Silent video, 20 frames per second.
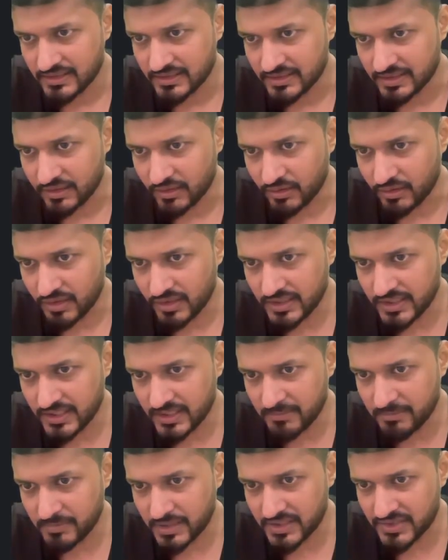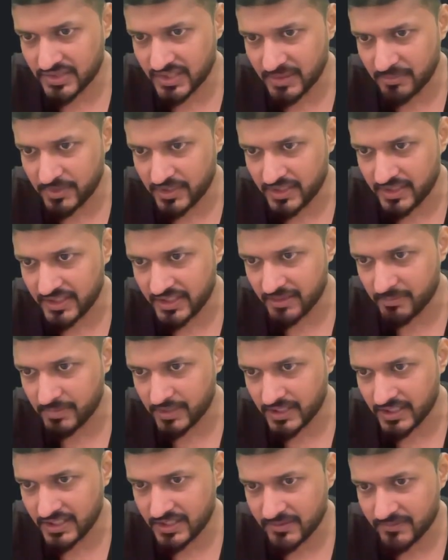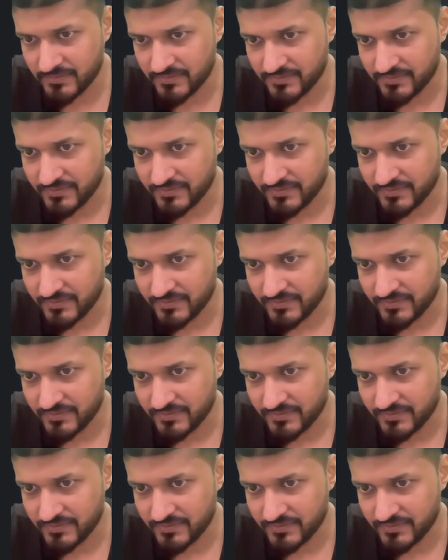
Then all the numbers are printed by